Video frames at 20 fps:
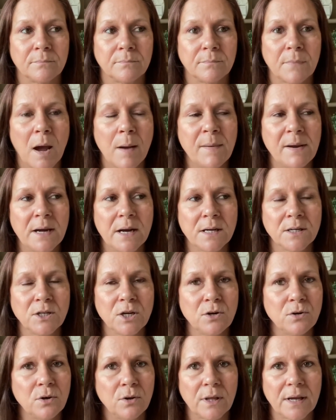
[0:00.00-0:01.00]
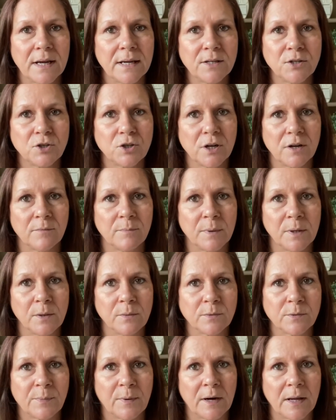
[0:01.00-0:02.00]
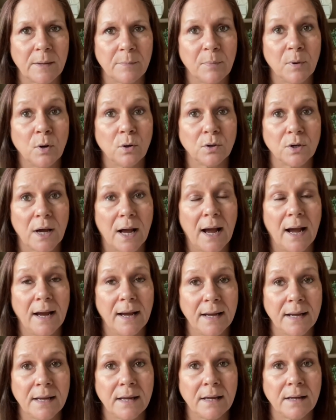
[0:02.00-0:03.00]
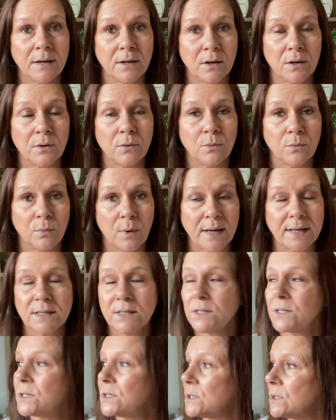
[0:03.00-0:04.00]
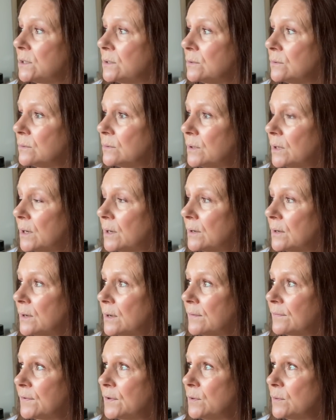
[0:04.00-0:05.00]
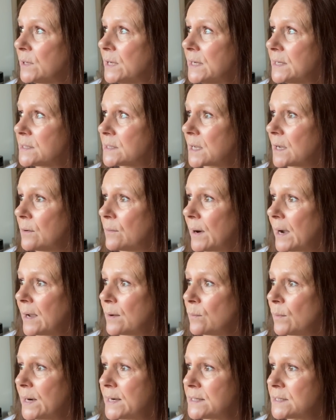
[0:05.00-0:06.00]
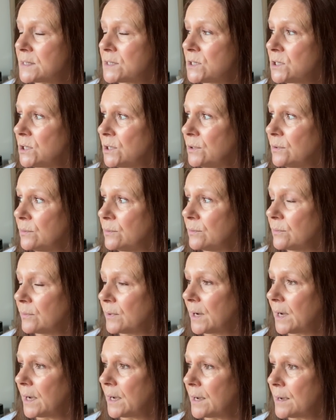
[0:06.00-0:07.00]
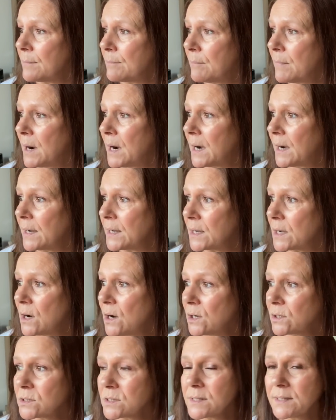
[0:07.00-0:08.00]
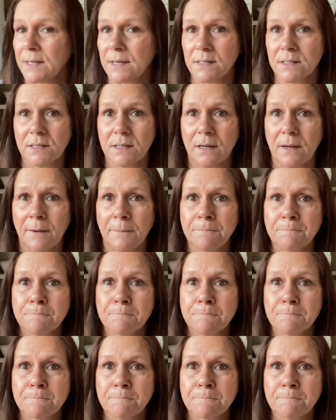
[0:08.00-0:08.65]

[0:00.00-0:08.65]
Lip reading: I don't know the history of Bloomsbury, but I went to, a few years ago, I went to my garden centre,